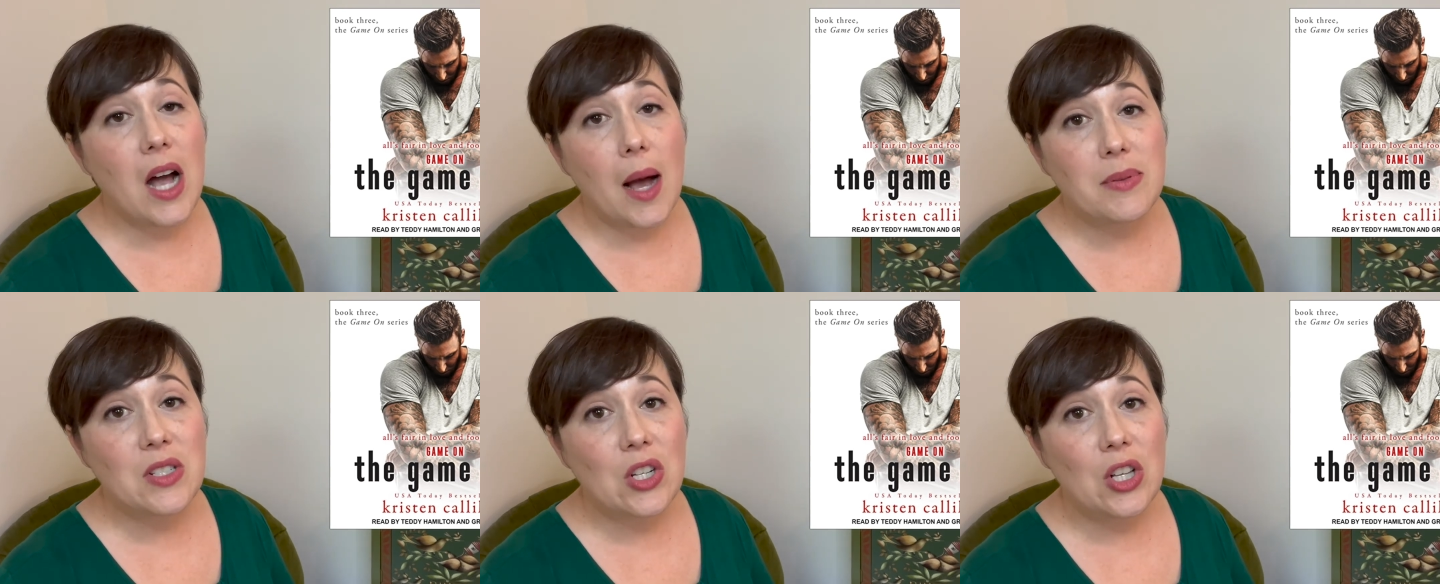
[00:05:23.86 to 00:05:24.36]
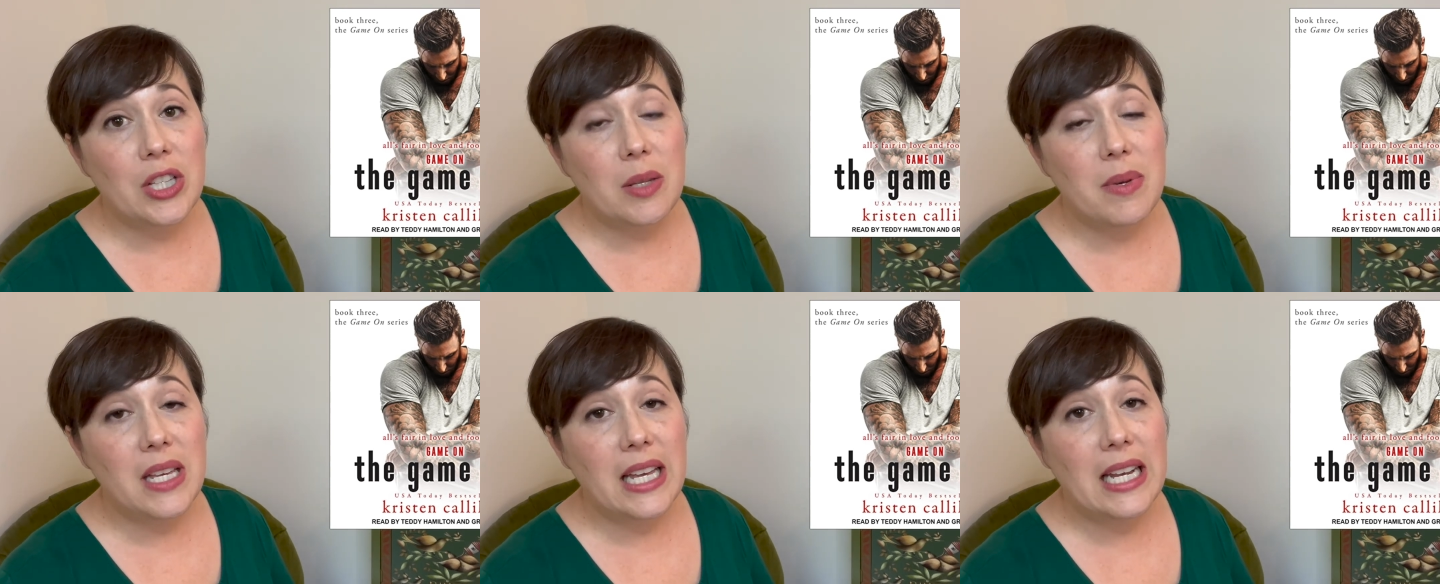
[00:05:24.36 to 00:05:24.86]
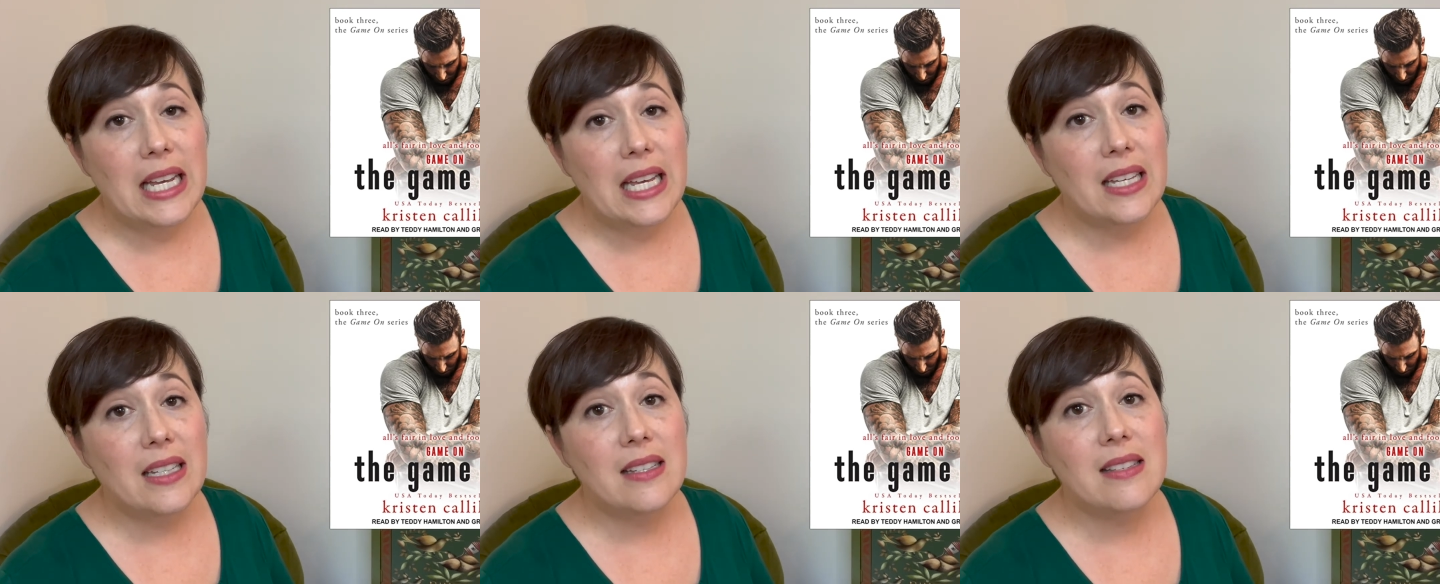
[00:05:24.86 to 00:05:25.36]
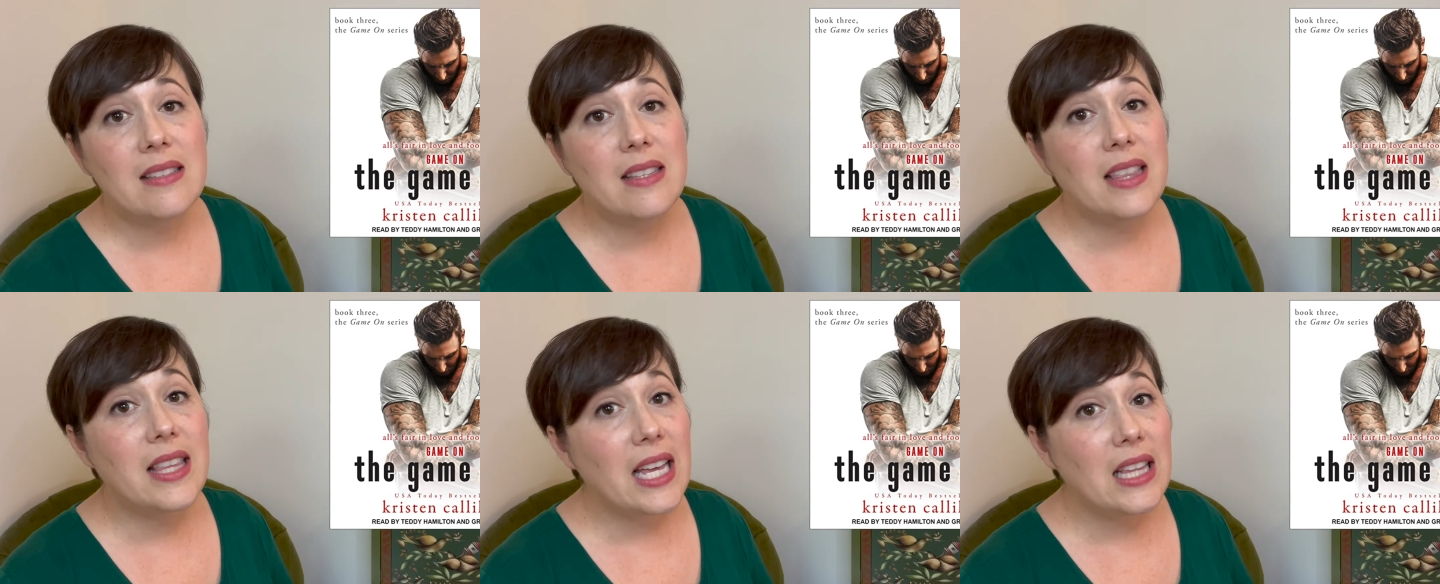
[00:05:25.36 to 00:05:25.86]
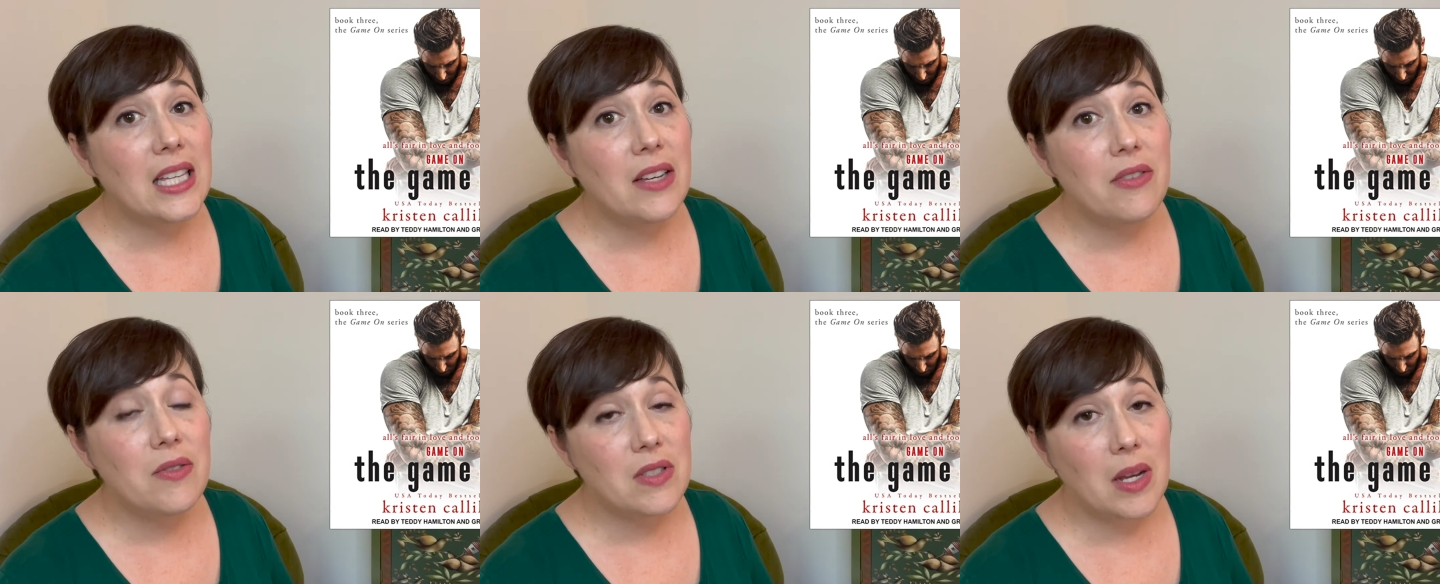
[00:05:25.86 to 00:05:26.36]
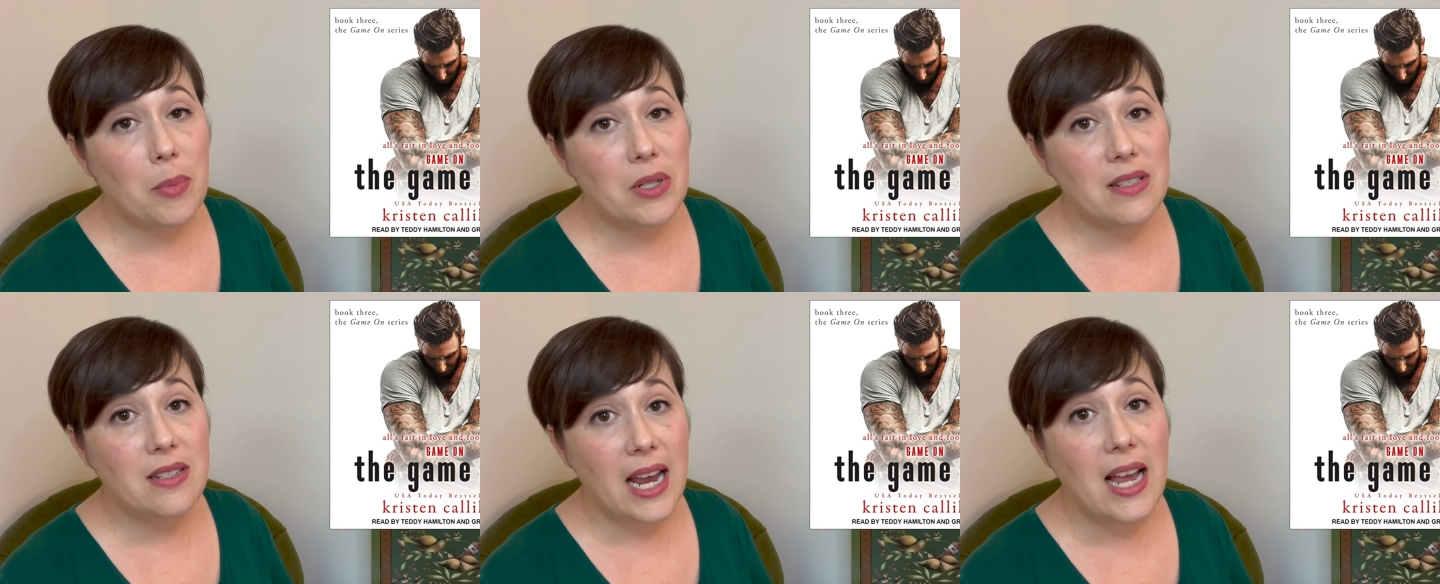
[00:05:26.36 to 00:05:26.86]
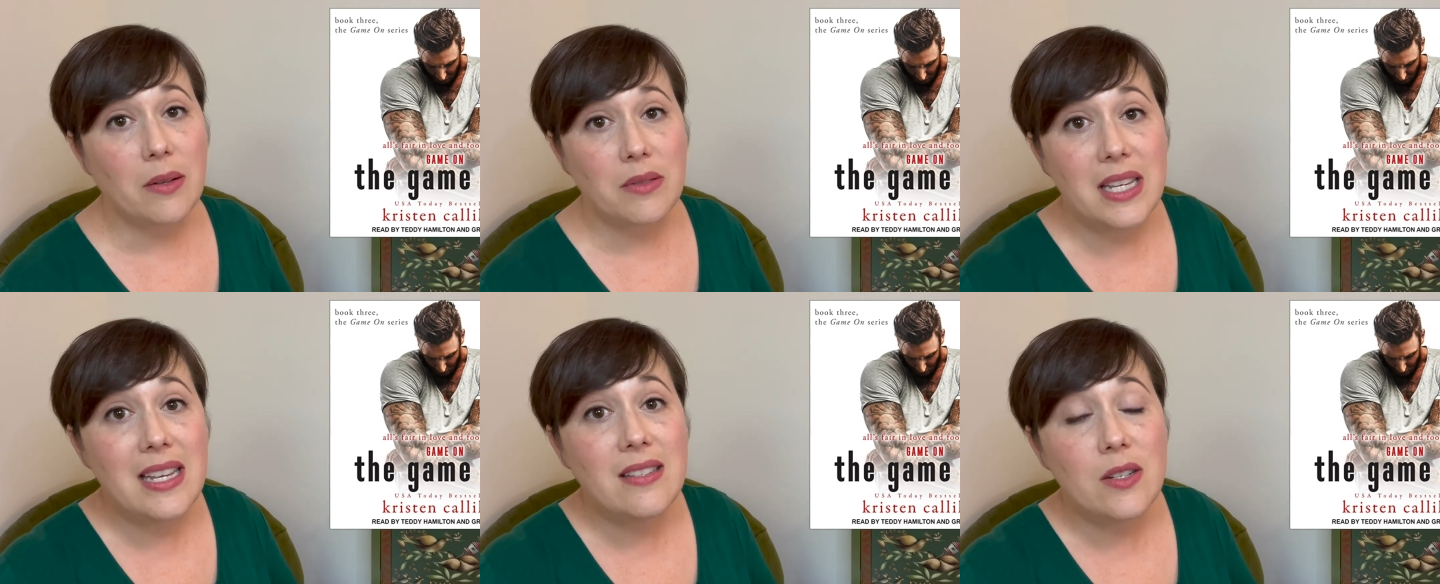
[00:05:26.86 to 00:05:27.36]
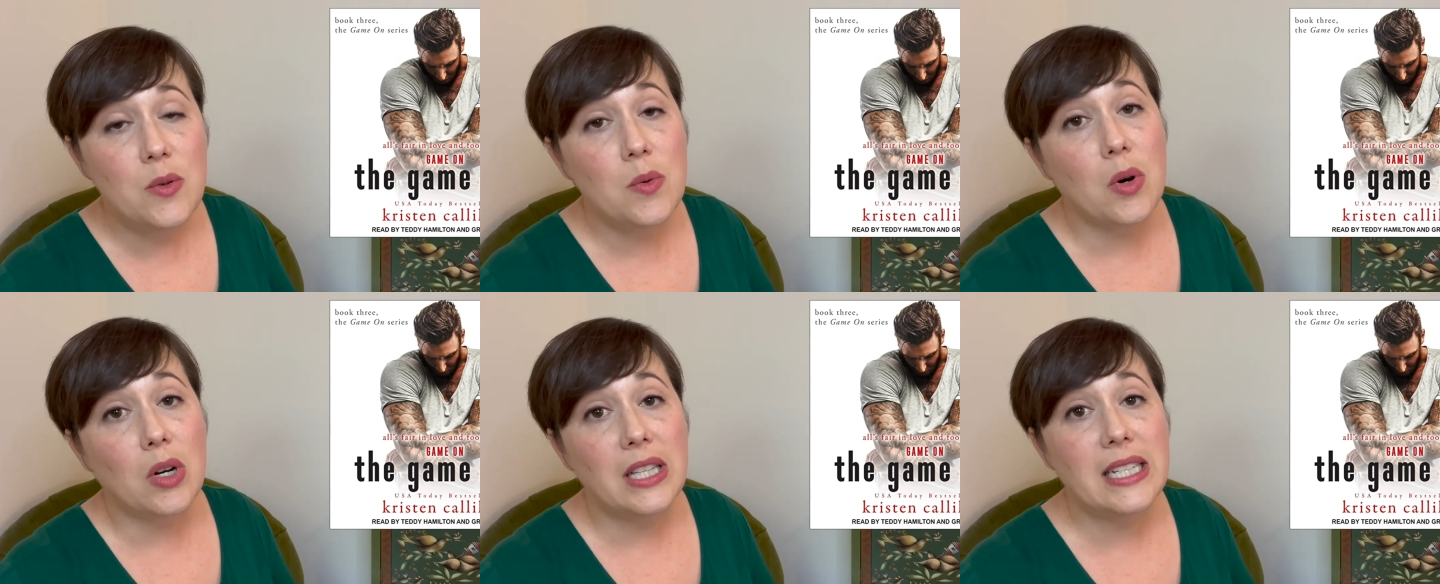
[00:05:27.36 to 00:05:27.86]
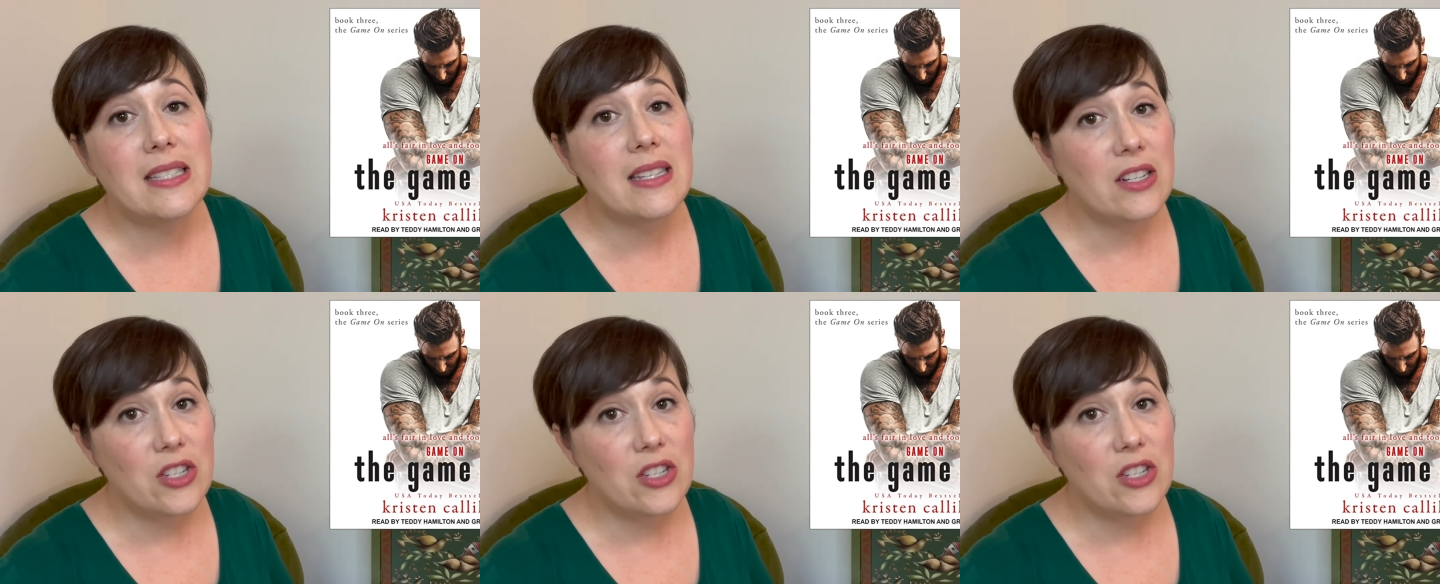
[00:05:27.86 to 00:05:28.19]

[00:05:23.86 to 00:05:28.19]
Speaker 1: obstacle in the beginning is that they live in separate towns. He's in New Orleans and